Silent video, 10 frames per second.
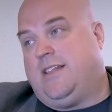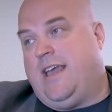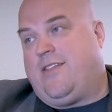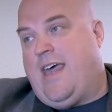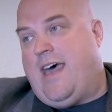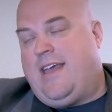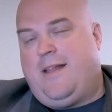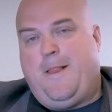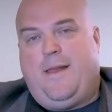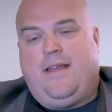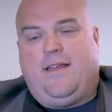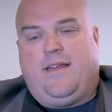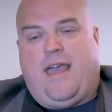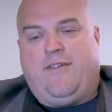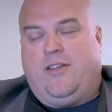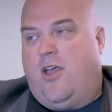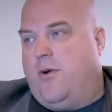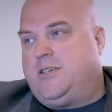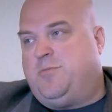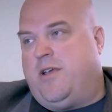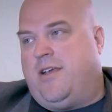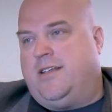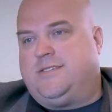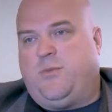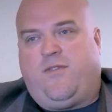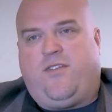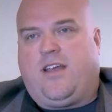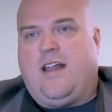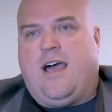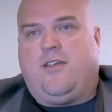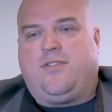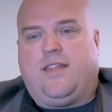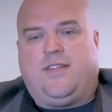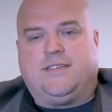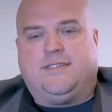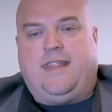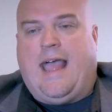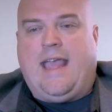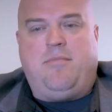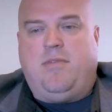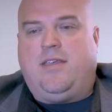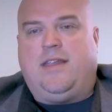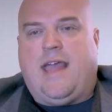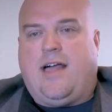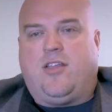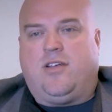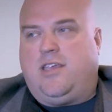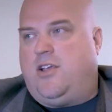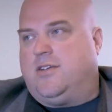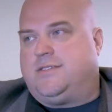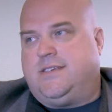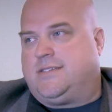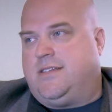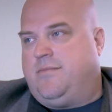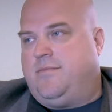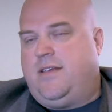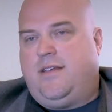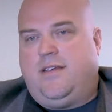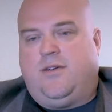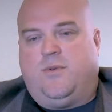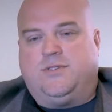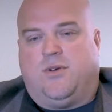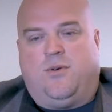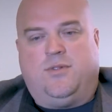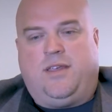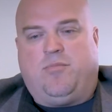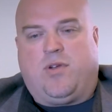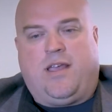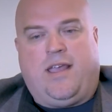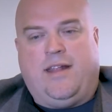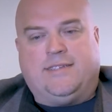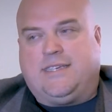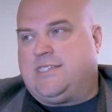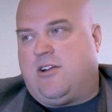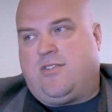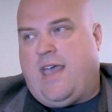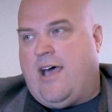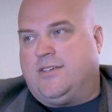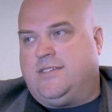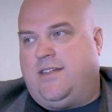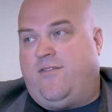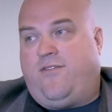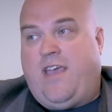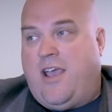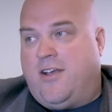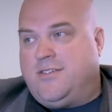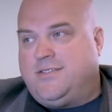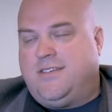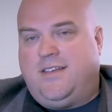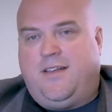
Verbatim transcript: it like that, having no experience. We figured out that this $9 million a year system was only bringing in 600,000 in fares.